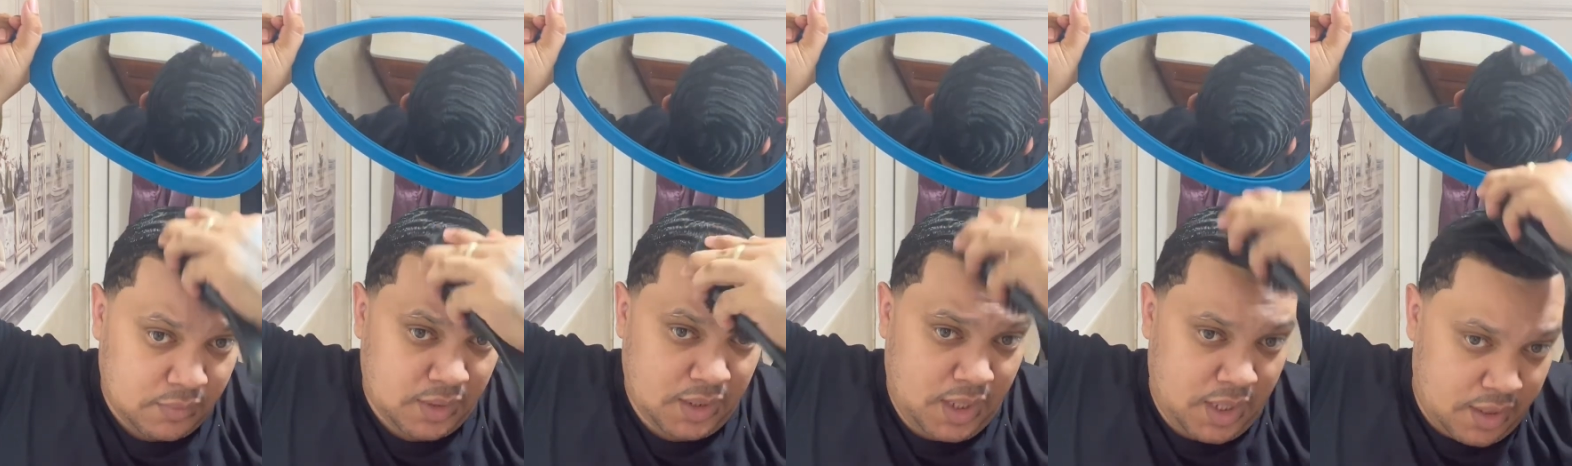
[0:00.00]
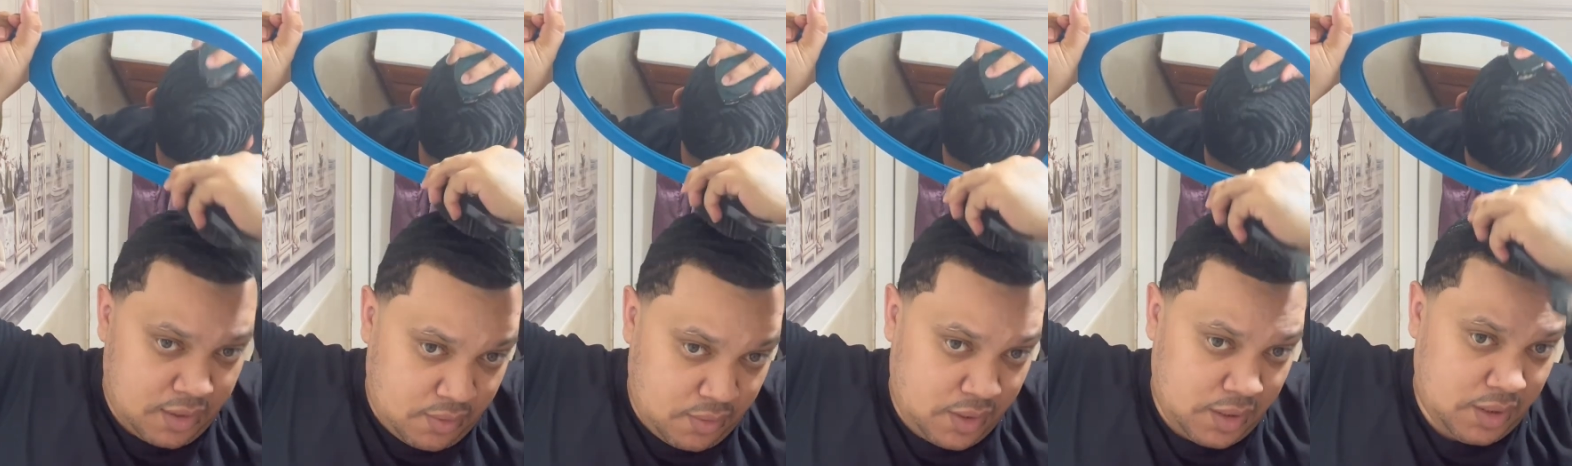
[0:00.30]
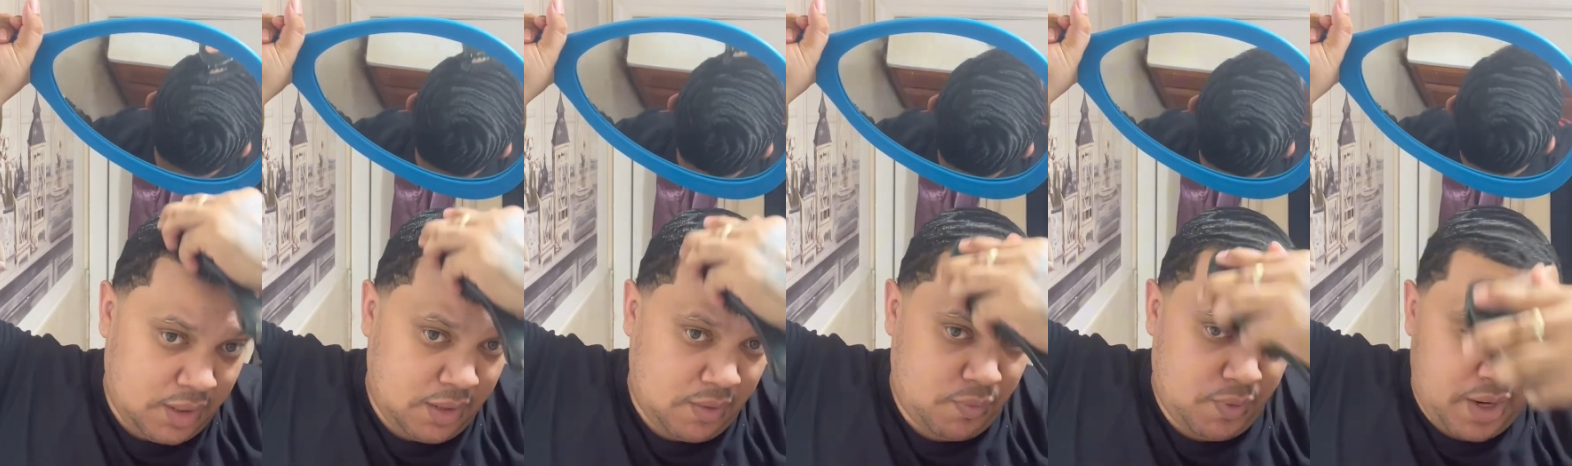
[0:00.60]
I know
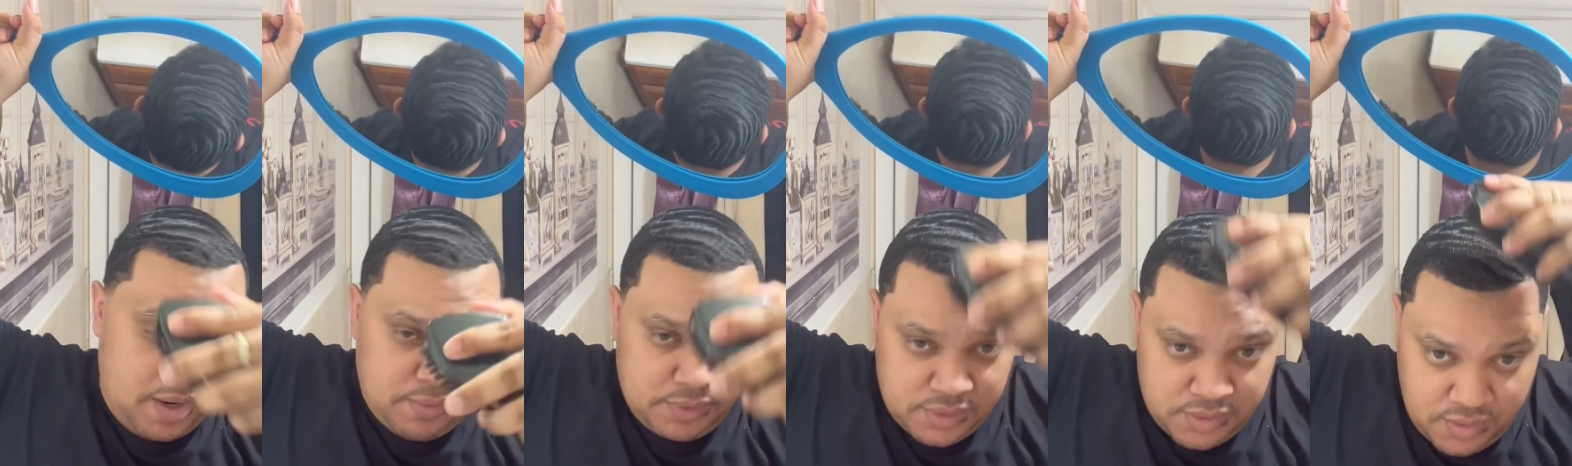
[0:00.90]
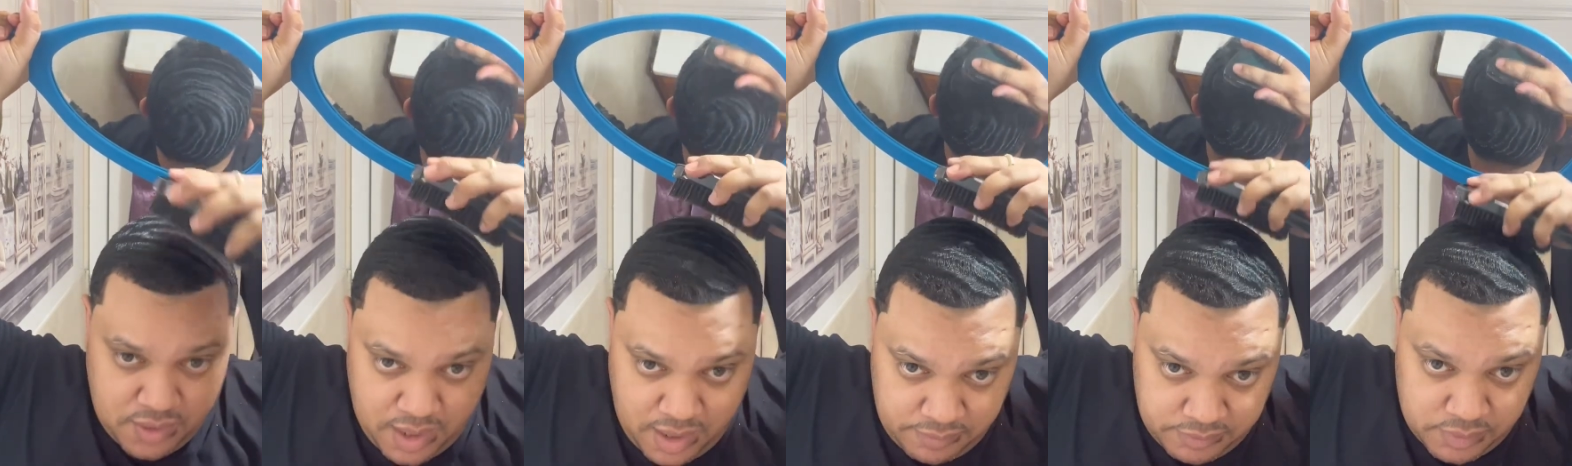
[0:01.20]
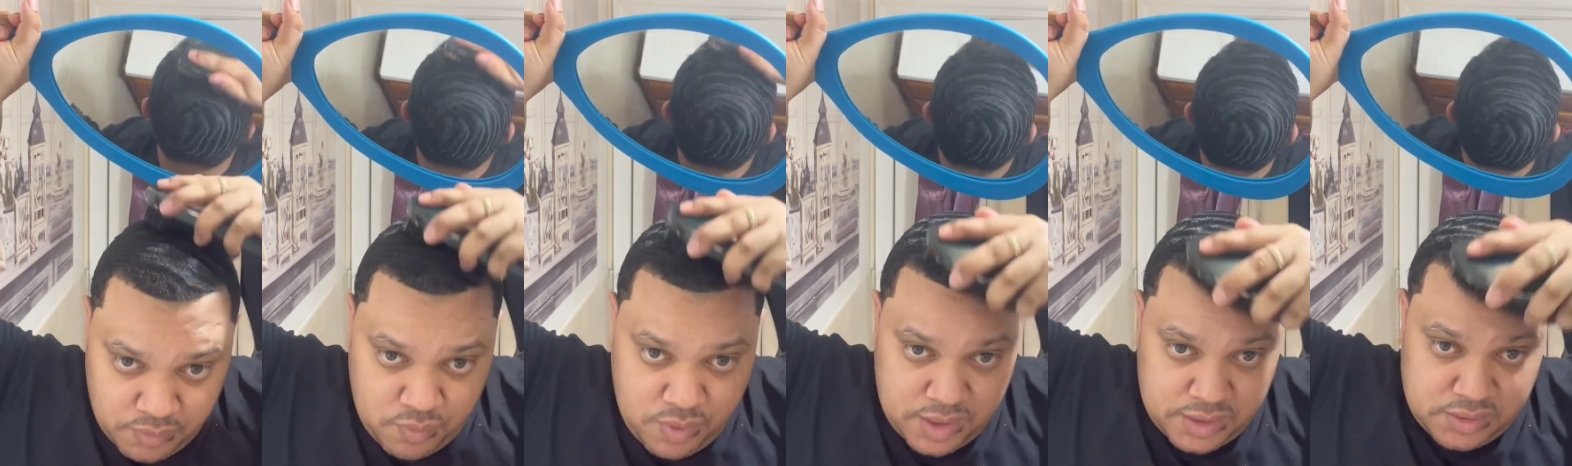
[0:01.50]
elite wavers don't have
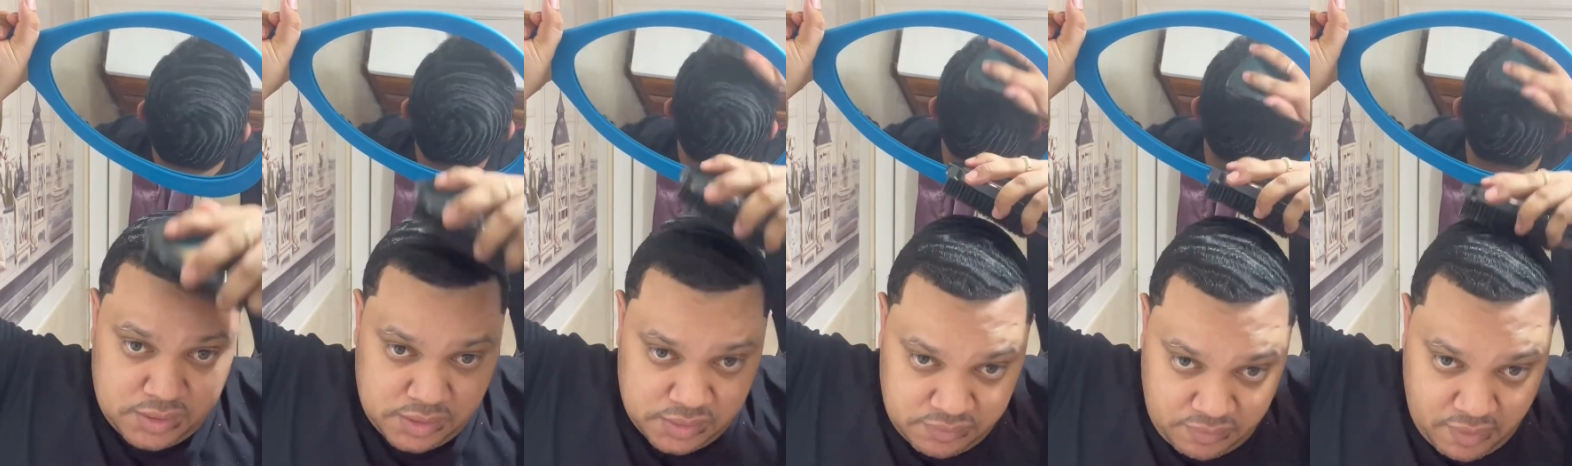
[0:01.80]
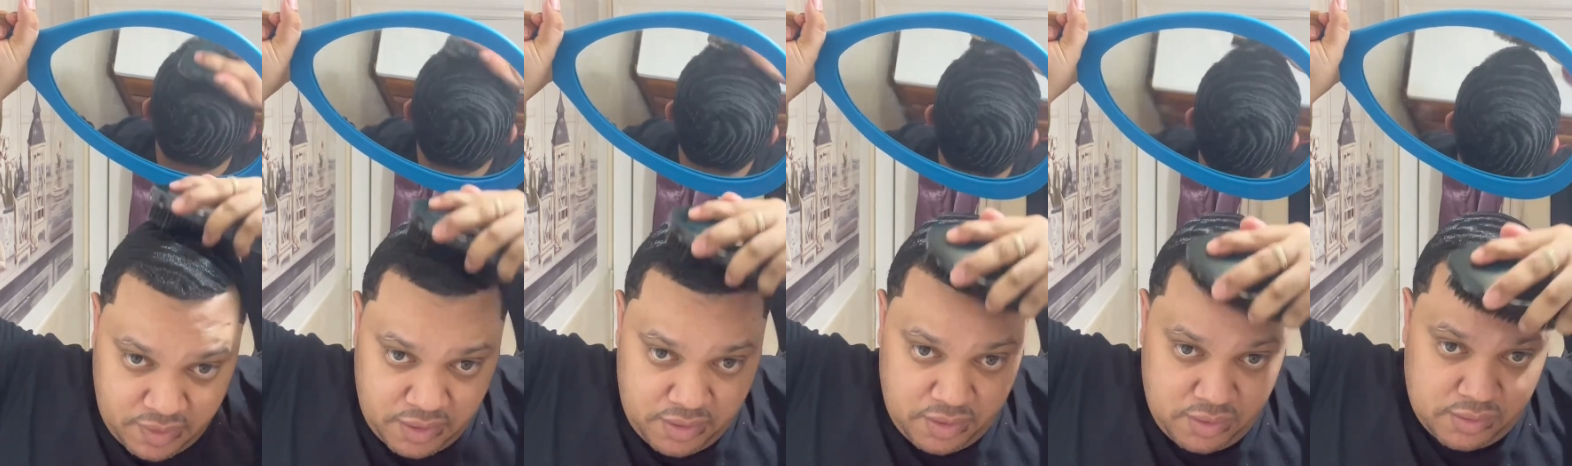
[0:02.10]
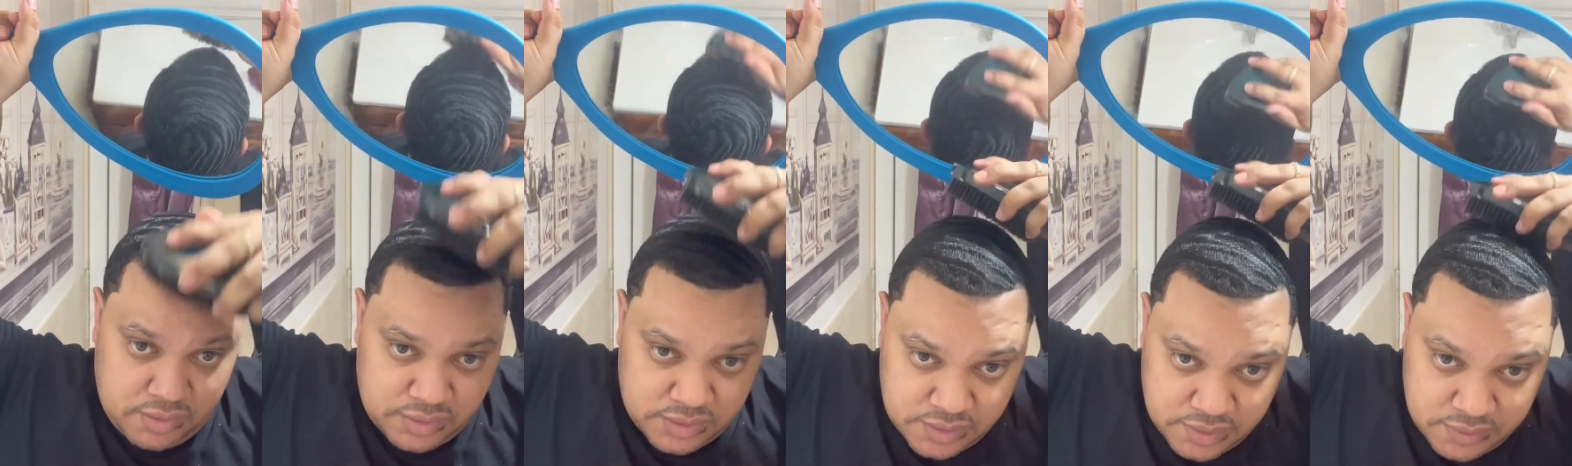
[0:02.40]
to watch this video
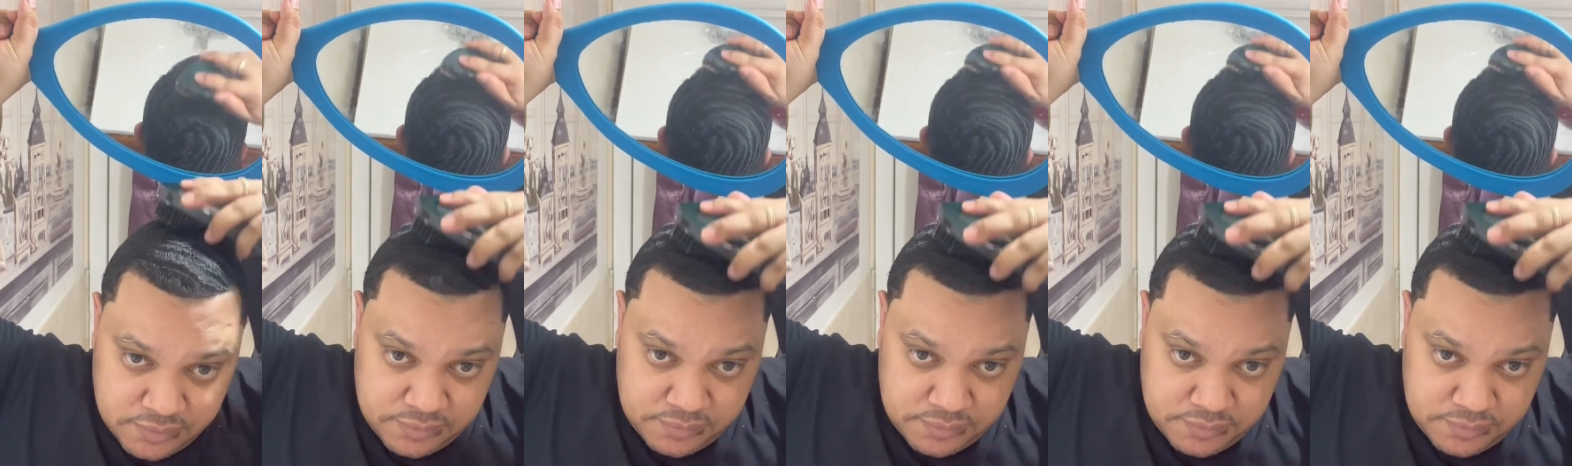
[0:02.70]
because